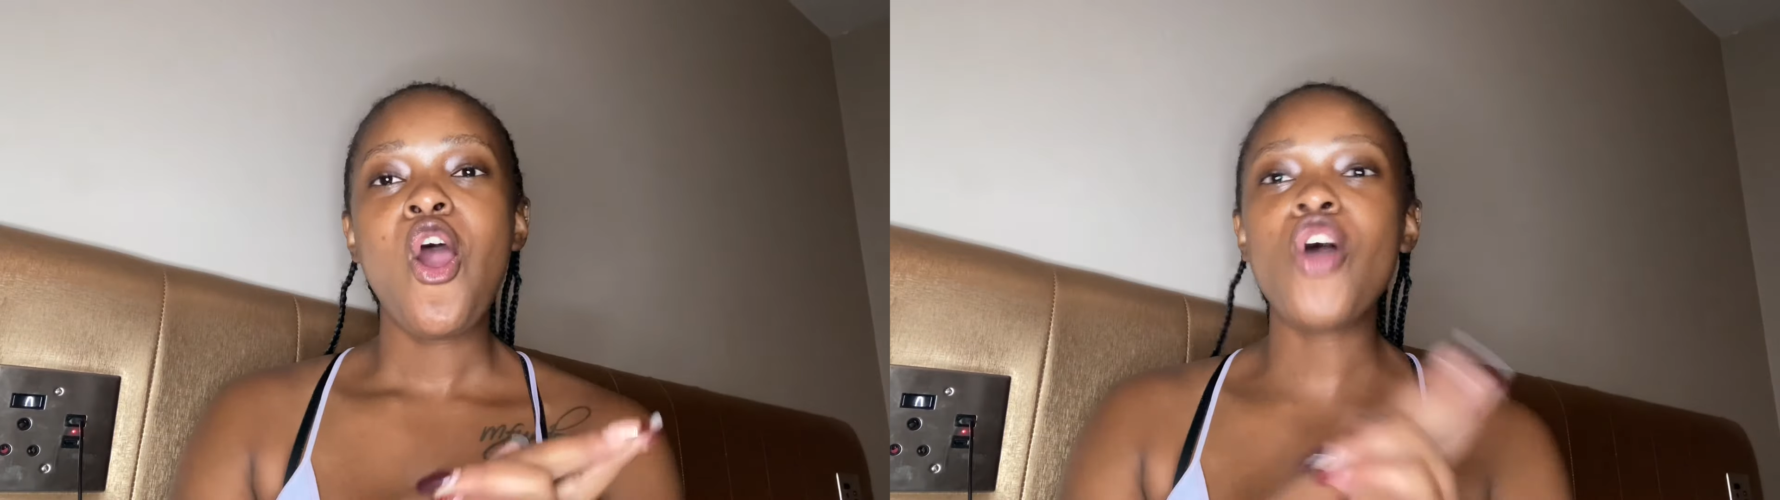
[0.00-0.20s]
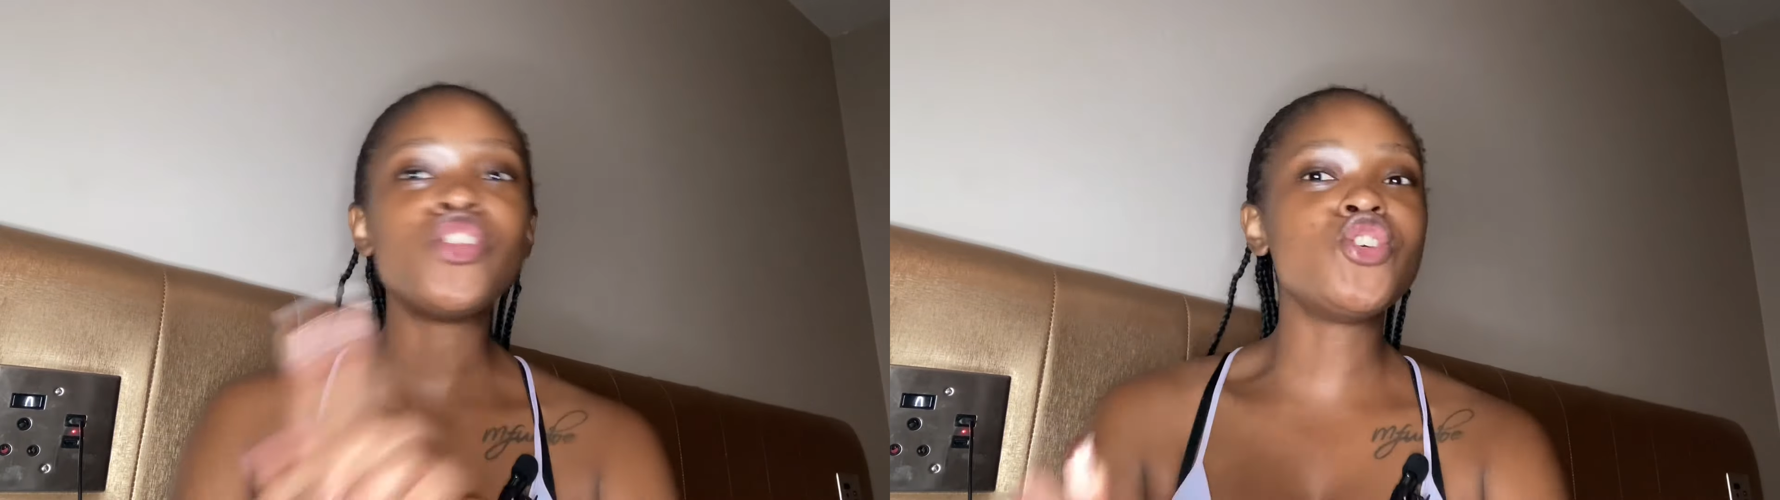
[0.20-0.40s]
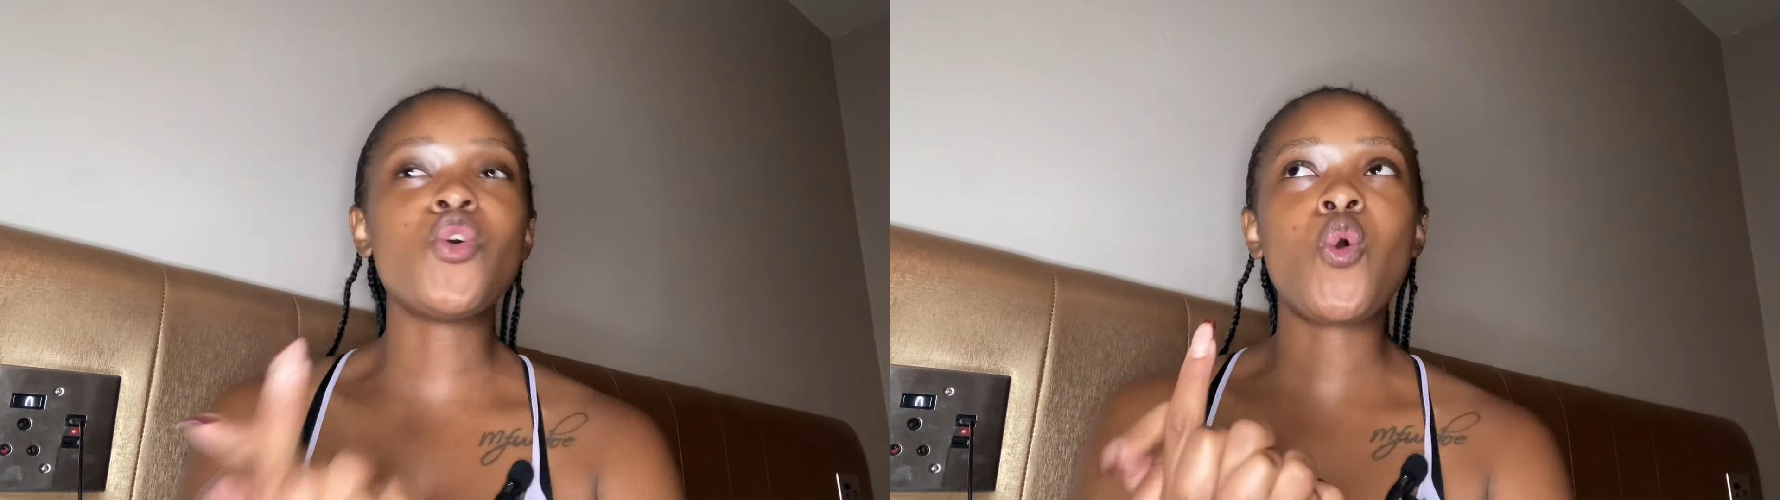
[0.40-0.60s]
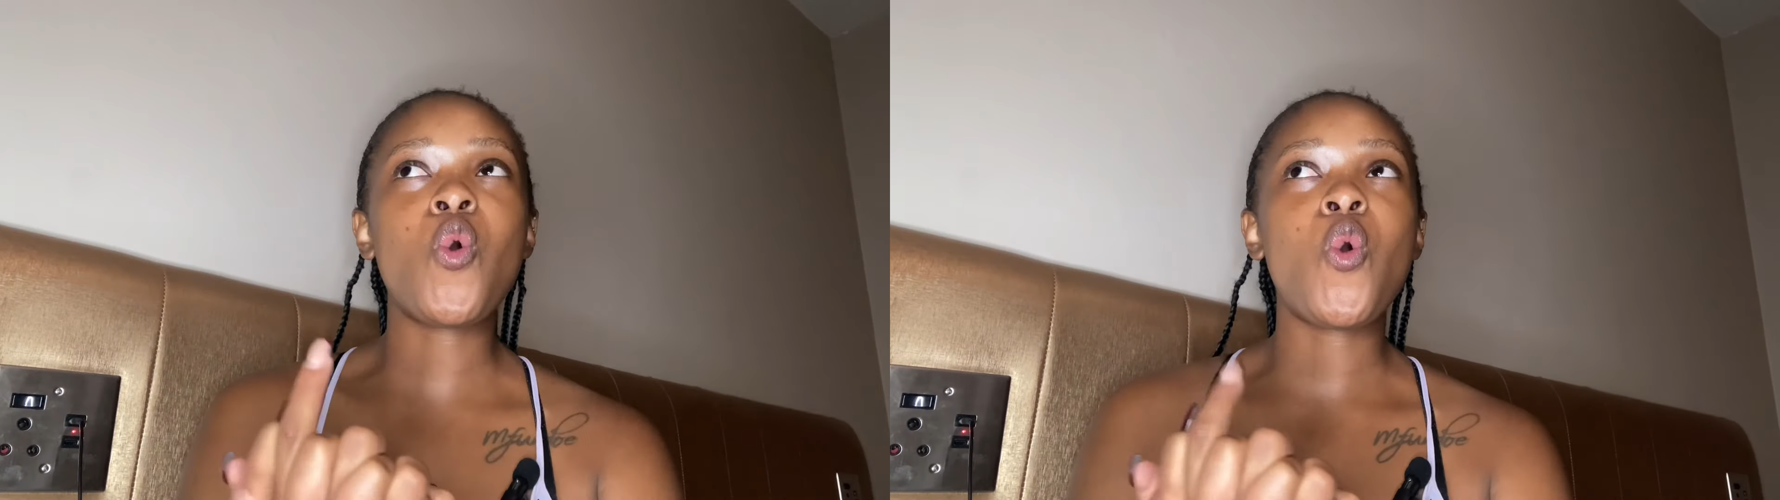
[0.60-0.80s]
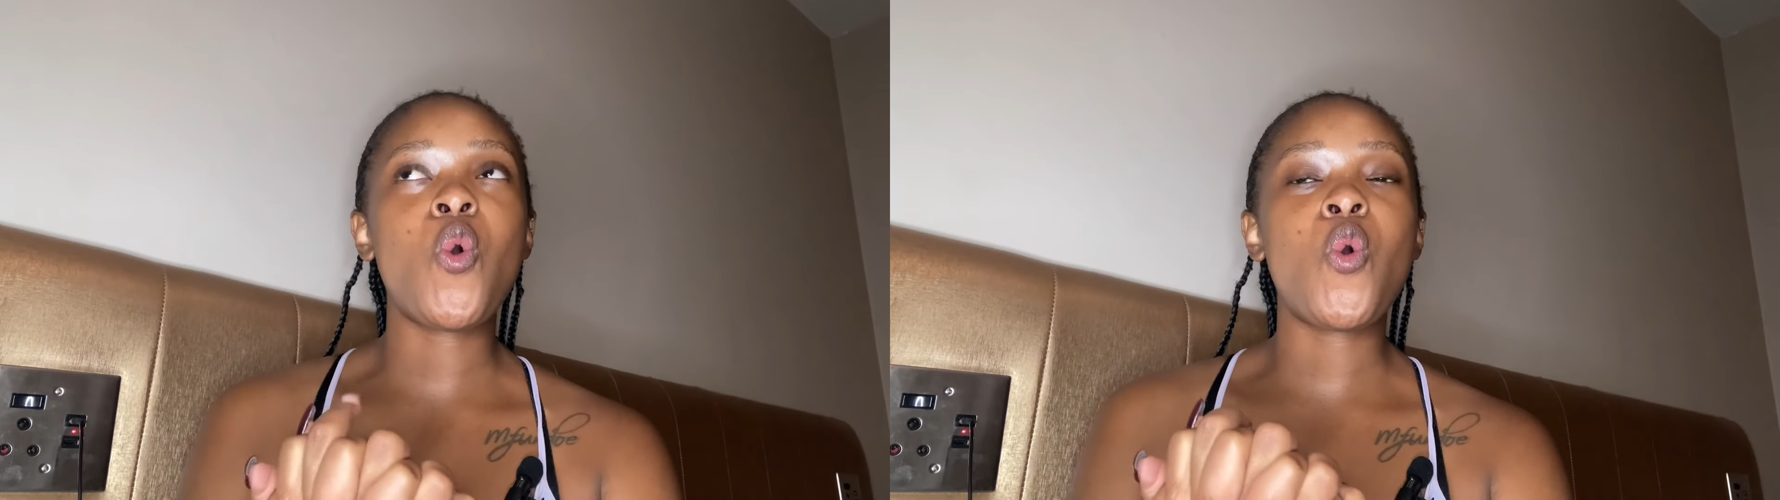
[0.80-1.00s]
on
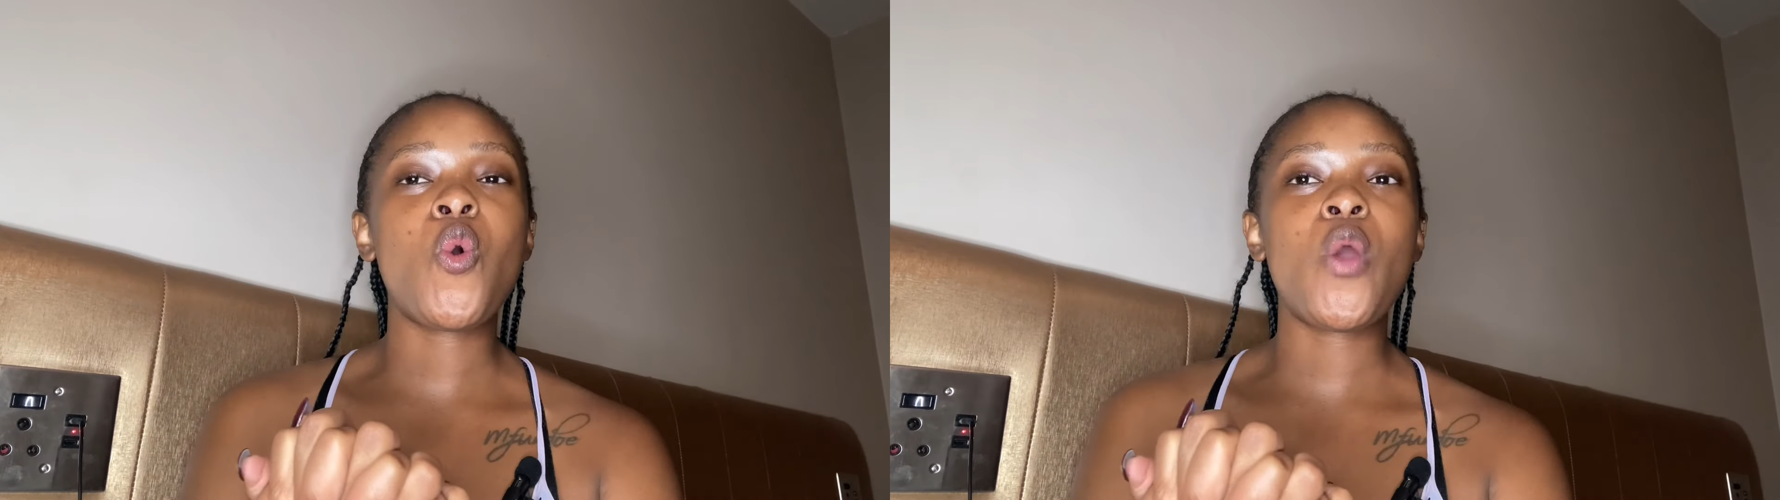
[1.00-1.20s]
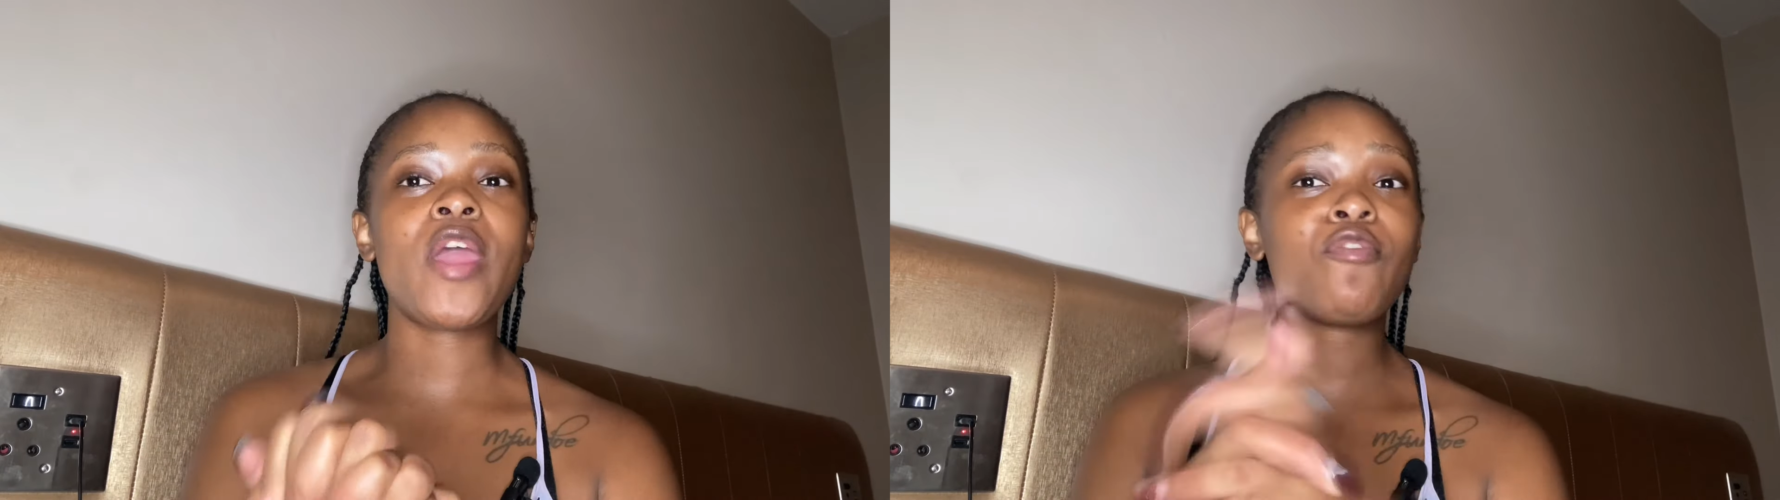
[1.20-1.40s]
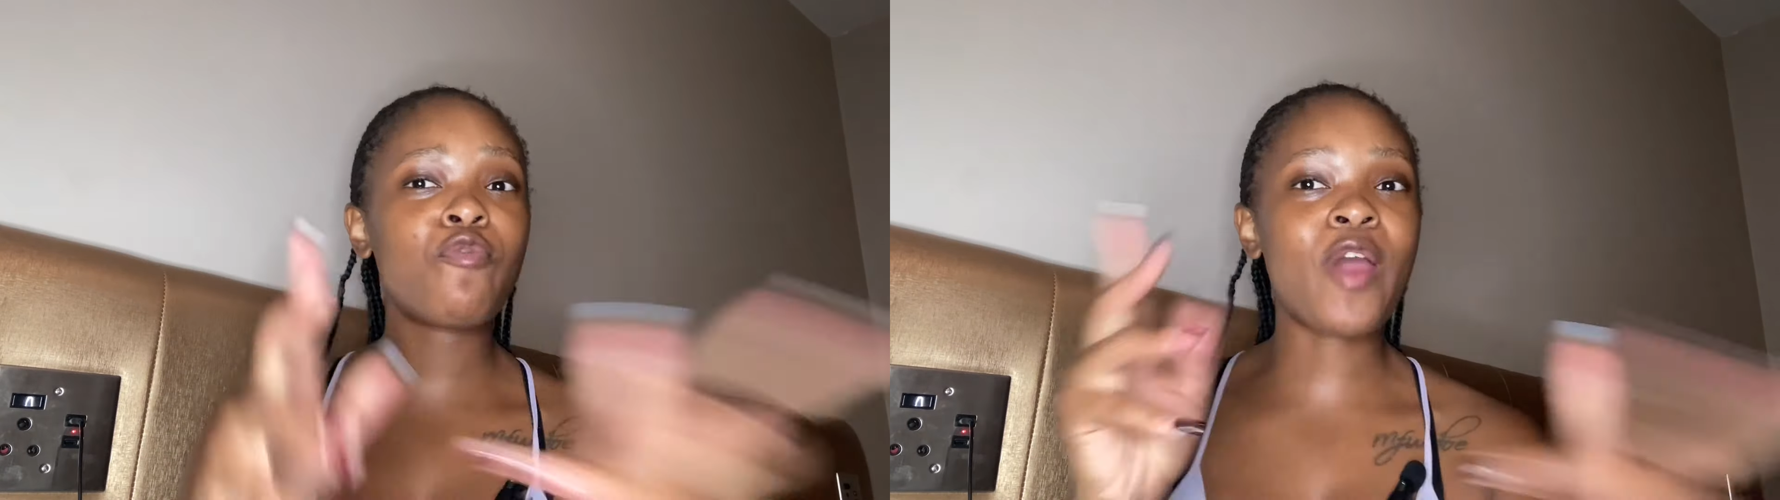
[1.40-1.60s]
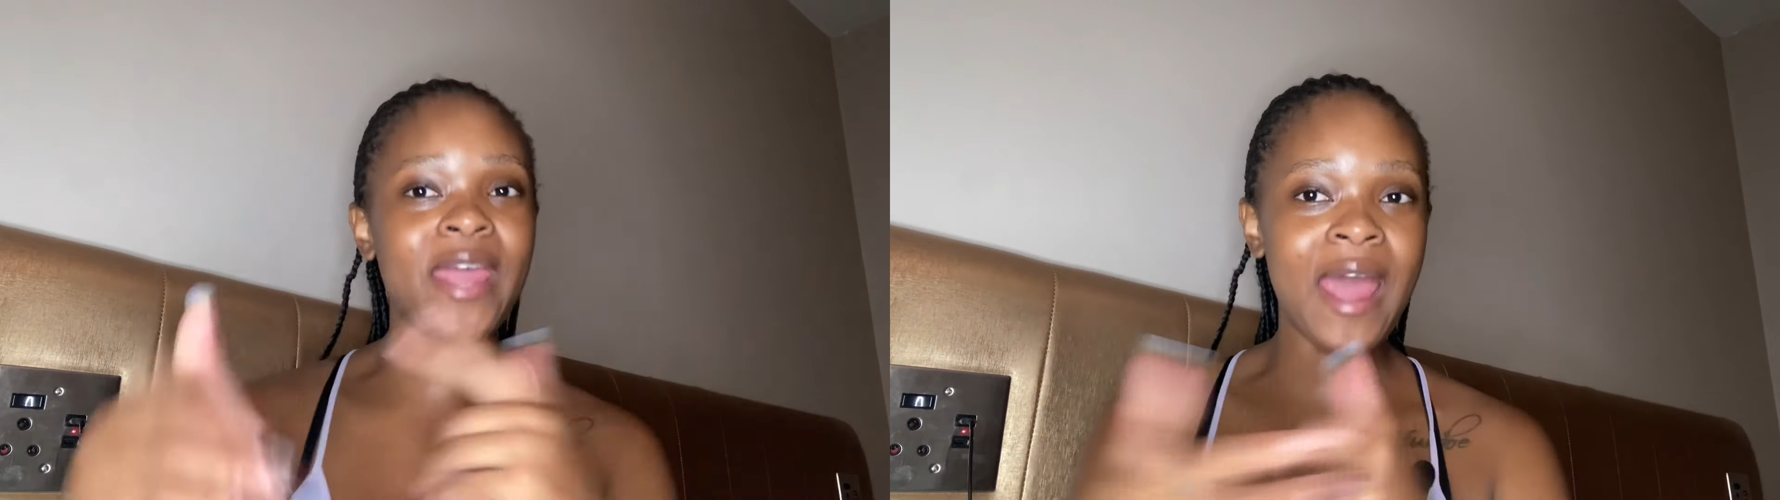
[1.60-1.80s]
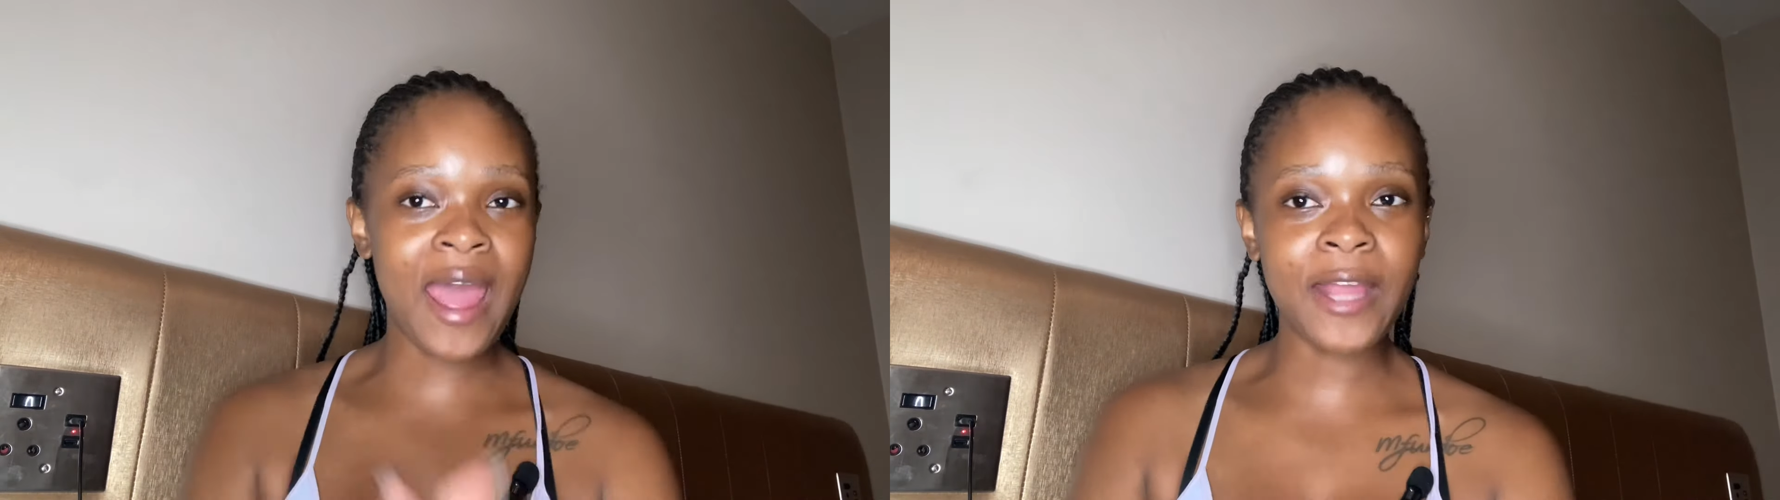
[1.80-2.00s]
your
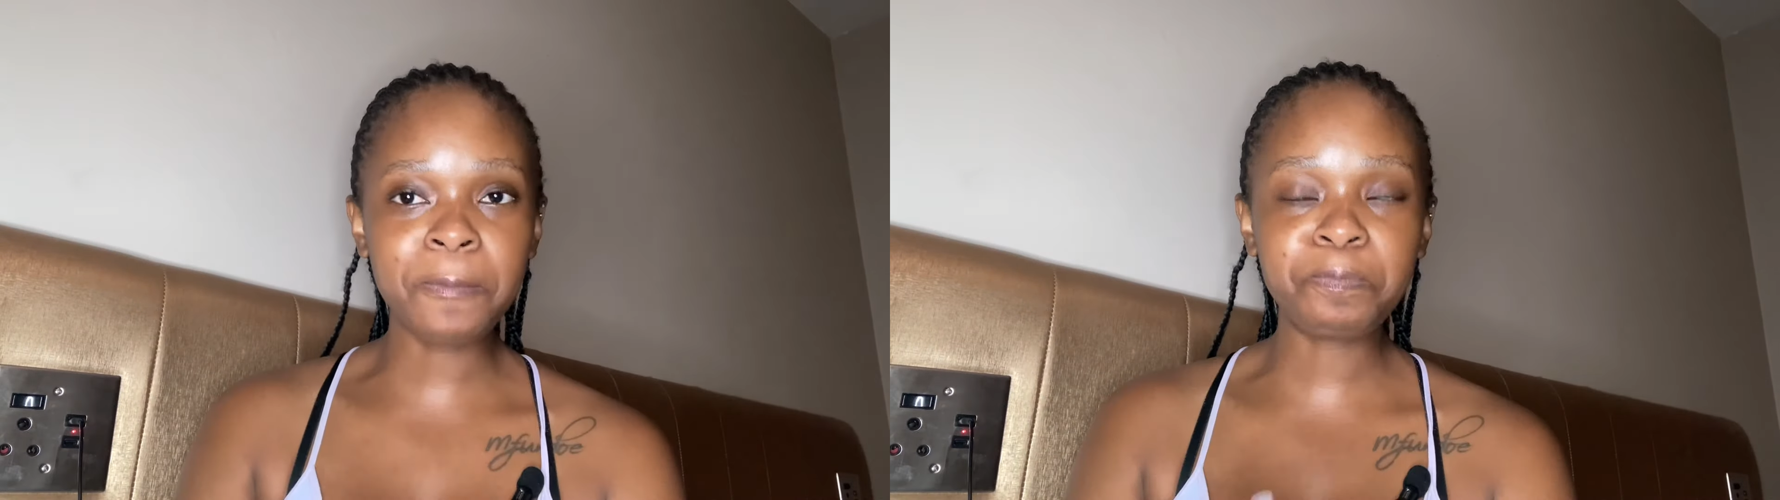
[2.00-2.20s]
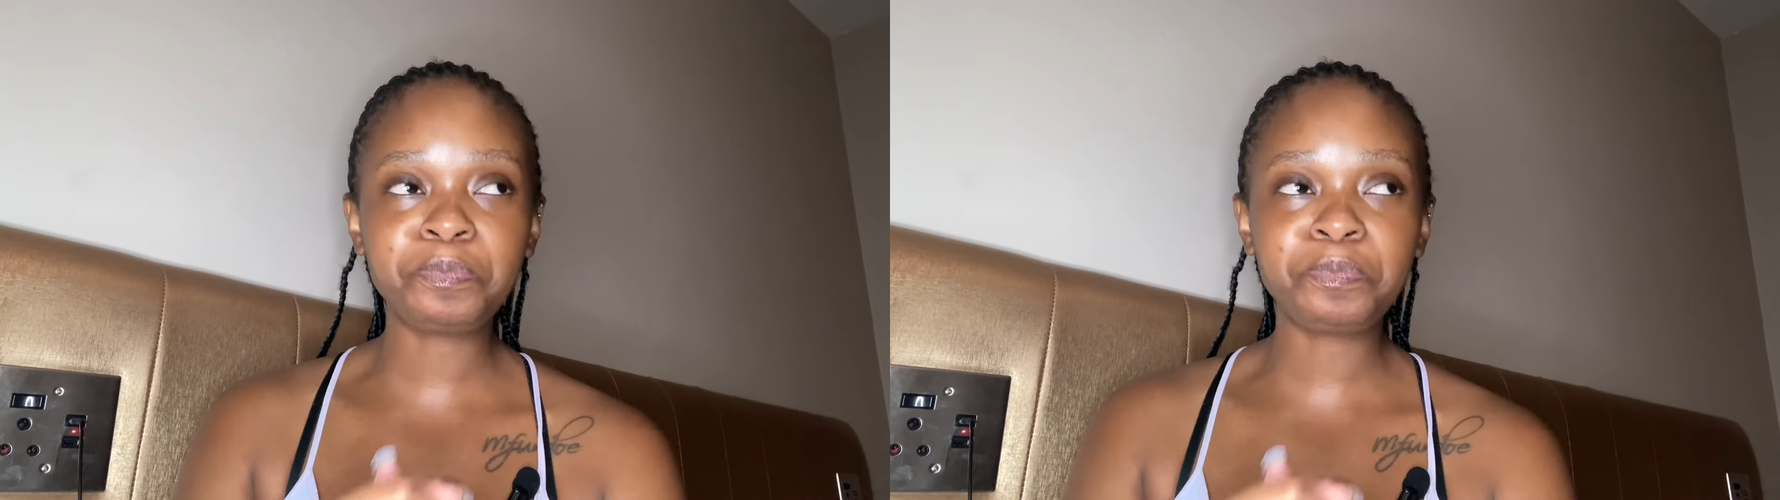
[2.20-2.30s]
fyi